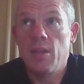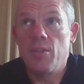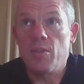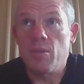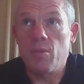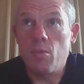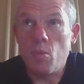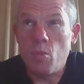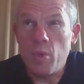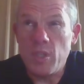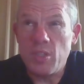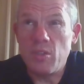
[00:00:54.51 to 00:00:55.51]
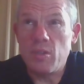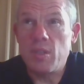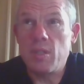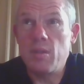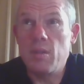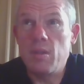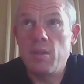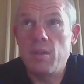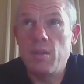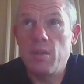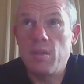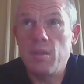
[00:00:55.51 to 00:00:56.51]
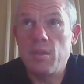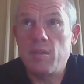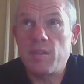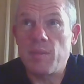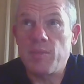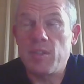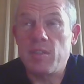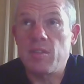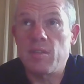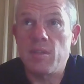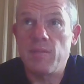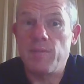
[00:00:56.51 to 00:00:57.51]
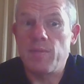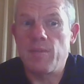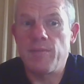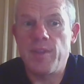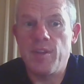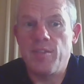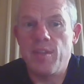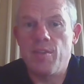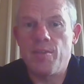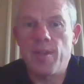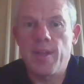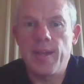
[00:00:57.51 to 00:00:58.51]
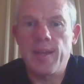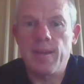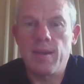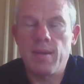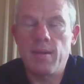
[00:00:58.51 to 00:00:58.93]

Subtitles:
So we should, subject to finishing the drilling,